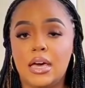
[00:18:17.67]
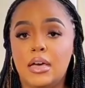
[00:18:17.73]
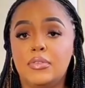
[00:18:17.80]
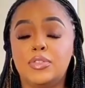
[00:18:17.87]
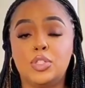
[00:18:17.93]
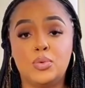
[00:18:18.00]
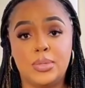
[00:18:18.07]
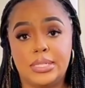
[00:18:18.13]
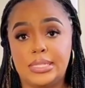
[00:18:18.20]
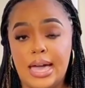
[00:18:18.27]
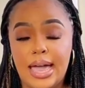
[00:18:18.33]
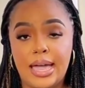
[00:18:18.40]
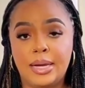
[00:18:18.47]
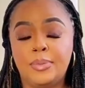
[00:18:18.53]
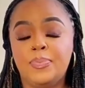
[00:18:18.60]
rice with
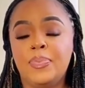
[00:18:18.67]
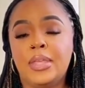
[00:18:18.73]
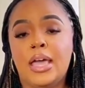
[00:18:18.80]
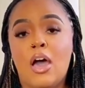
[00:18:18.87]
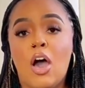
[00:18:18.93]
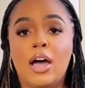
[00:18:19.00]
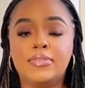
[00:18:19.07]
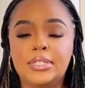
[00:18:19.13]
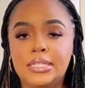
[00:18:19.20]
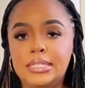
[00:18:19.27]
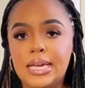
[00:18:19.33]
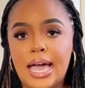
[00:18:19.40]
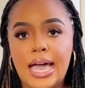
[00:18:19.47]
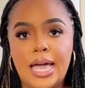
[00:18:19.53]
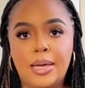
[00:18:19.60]
salt in my
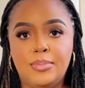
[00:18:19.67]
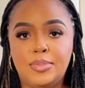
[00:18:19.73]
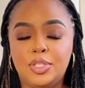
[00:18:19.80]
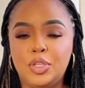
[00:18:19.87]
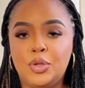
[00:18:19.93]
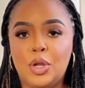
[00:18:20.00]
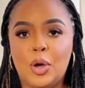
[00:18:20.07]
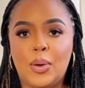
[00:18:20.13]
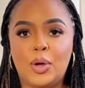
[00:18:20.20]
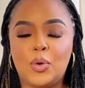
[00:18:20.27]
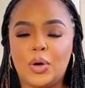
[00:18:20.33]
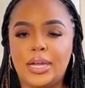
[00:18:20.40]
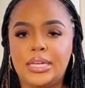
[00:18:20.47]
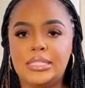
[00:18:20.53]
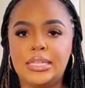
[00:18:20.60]
childhood.
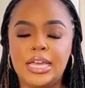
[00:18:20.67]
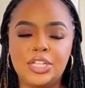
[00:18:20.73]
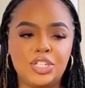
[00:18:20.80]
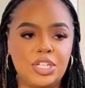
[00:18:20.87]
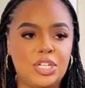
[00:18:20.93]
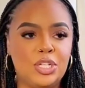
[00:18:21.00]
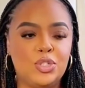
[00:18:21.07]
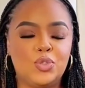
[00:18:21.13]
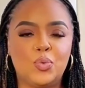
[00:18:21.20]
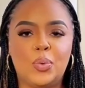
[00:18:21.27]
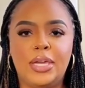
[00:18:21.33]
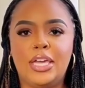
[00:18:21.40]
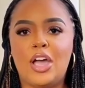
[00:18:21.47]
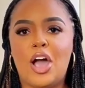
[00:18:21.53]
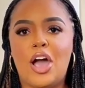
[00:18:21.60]
I'm not afraid
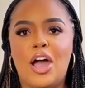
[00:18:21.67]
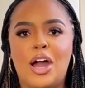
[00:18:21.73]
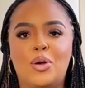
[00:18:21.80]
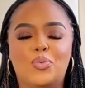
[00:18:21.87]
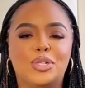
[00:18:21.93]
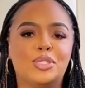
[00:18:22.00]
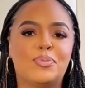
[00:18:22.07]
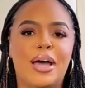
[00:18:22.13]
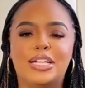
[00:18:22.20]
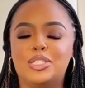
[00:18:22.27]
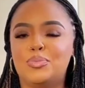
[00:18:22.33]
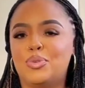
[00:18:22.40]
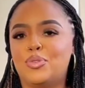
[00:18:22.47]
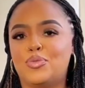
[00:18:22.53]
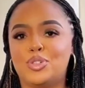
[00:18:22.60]
of losing
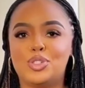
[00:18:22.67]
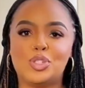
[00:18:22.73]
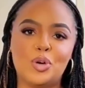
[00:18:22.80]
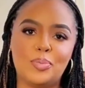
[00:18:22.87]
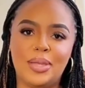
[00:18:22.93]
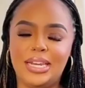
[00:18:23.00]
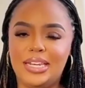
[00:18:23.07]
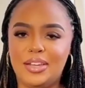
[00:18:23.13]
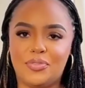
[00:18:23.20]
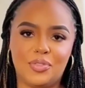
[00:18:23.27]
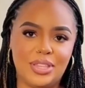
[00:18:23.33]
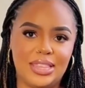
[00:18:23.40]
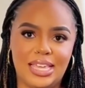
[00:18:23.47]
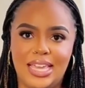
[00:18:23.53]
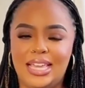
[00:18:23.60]
comfort.
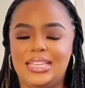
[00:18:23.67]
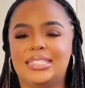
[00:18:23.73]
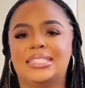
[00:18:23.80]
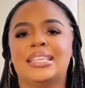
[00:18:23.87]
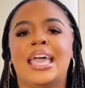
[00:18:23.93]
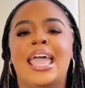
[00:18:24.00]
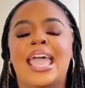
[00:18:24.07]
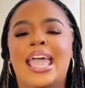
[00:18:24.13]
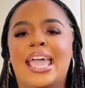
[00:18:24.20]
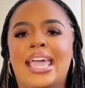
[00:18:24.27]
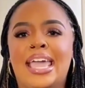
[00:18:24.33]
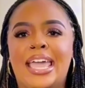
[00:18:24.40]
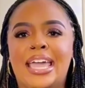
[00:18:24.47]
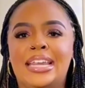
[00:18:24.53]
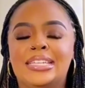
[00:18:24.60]
But I will never
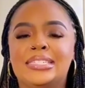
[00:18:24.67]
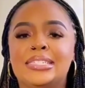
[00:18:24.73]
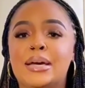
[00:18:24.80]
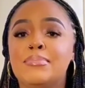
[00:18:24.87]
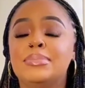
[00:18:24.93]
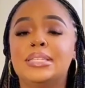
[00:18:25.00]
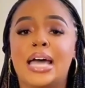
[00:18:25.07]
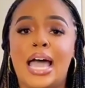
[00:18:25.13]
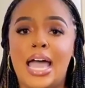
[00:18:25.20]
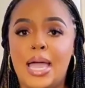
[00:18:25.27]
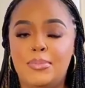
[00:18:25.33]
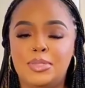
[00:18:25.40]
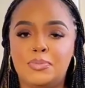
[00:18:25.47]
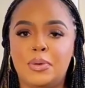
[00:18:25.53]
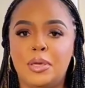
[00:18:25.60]
lose myself,
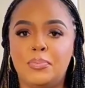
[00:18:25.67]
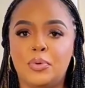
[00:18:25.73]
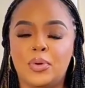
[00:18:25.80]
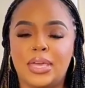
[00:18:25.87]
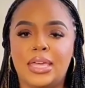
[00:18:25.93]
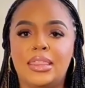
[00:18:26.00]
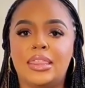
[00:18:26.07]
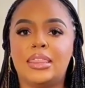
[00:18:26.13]
she said.